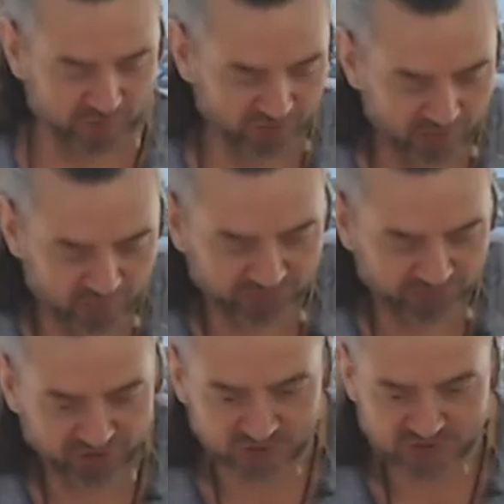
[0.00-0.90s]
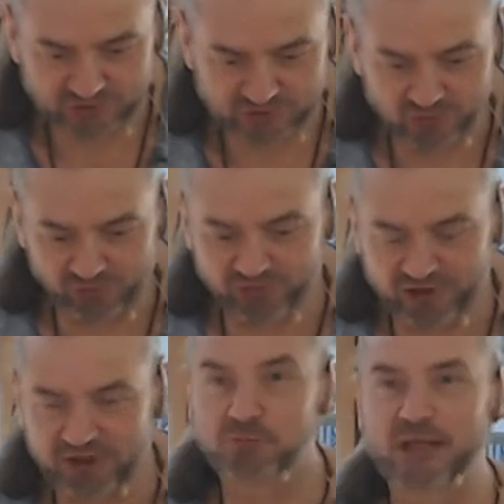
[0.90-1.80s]
There'll be a few sort of
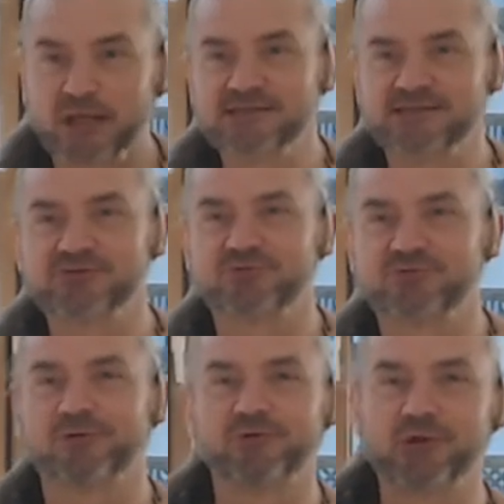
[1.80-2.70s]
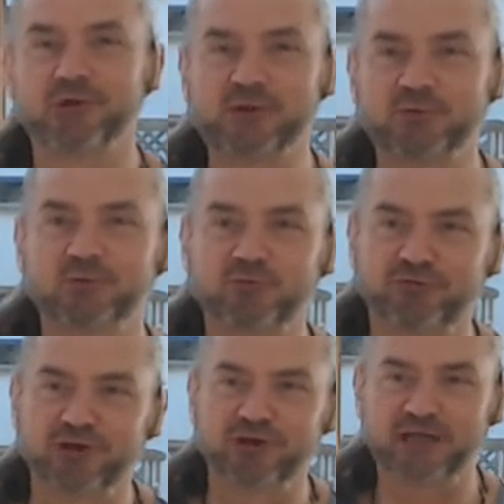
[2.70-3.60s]
non-video places for those people
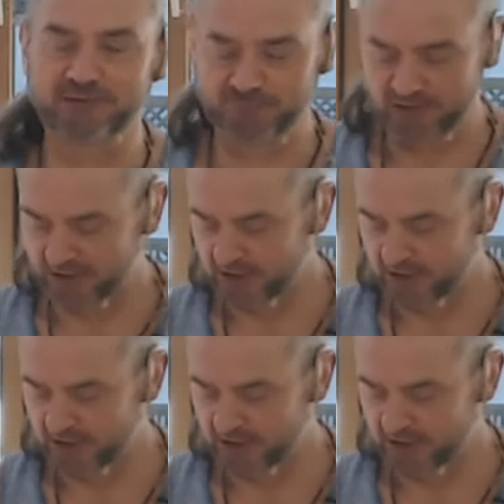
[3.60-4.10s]
that prefer that.